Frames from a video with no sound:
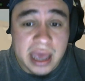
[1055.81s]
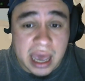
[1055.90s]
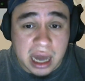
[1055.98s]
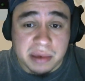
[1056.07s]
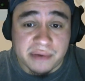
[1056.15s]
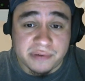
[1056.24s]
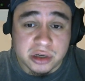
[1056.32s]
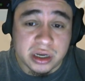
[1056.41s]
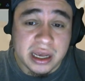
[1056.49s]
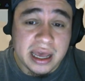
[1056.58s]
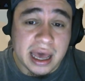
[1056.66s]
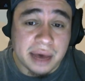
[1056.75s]
enemy infantry,
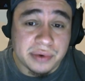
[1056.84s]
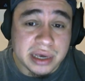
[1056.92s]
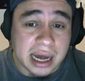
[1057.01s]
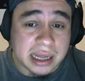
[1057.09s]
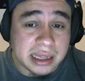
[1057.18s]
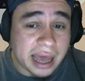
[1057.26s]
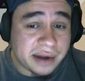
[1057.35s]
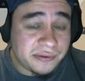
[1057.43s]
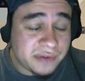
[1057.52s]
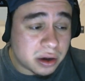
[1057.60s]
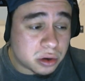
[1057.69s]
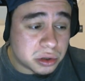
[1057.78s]
and we got a line of
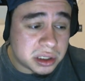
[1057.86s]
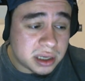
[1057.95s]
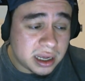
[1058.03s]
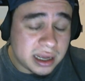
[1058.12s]
vehicles.